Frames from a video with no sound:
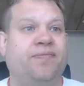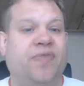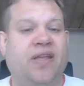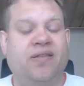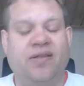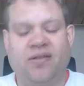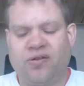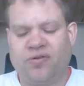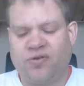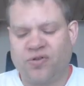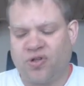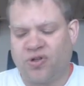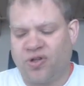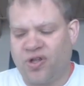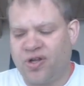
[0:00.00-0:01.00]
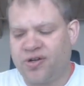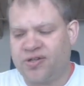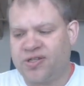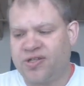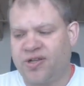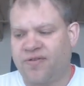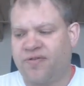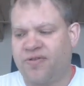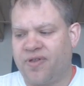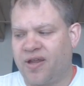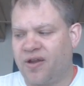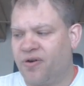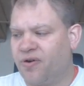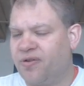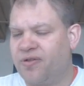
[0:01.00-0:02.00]
There's a lot of stuff
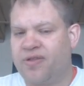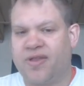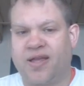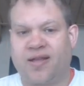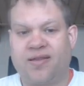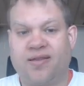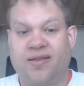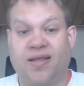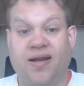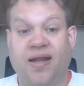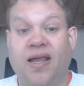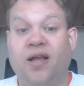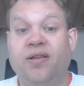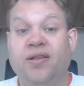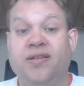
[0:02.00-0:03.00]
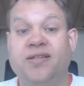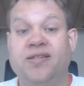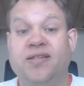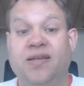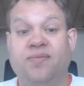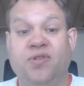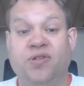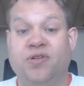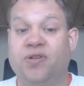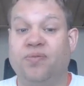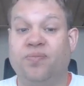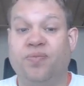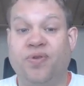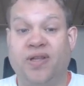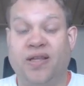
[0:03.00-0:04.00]
there that Ellis seemed to
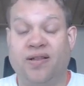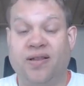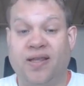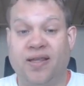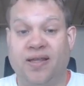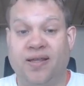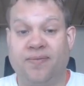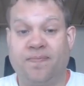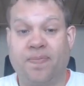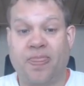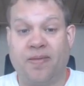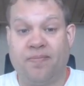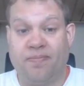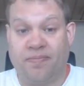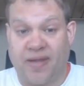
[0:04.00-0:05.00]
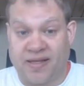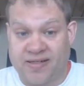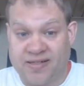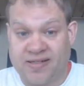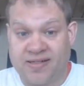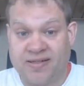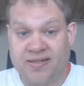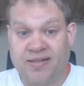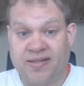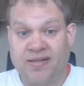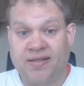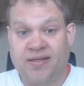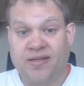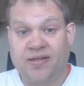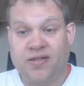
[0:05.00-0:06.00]
completely miss.
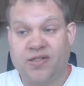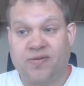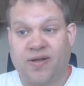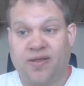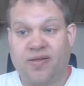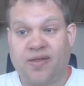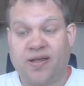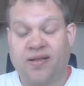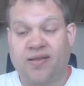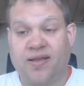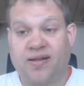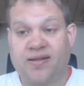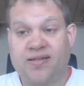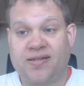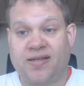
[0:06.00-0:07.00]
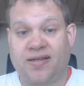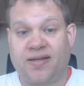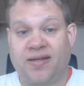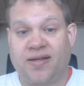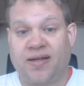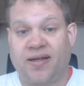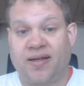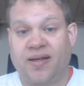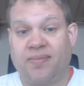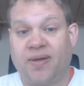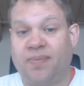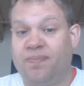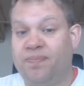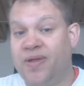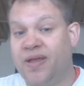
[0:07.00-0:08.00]
So I think that's
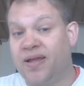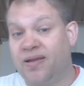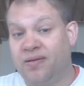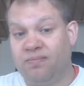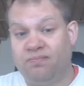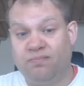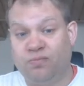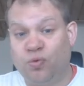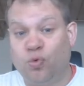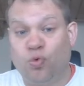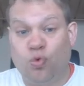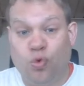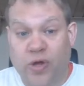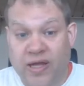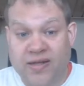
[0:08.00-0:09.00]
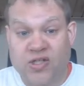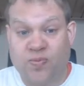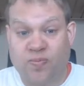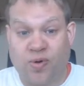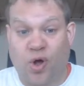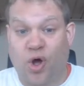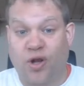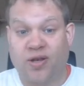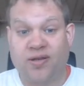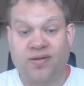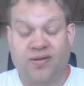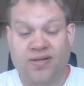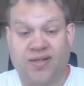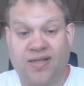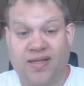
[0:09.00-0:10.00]
a big weak spot
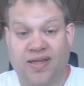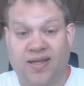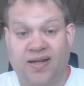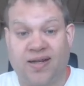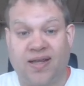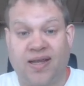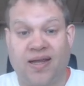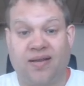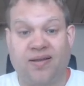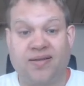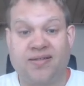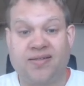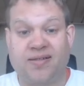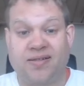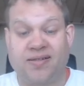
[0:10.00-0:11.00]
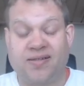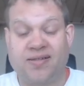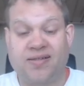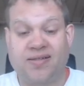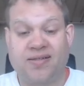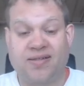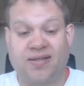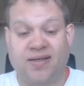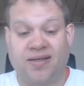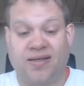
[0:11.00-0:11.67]
in Ellis's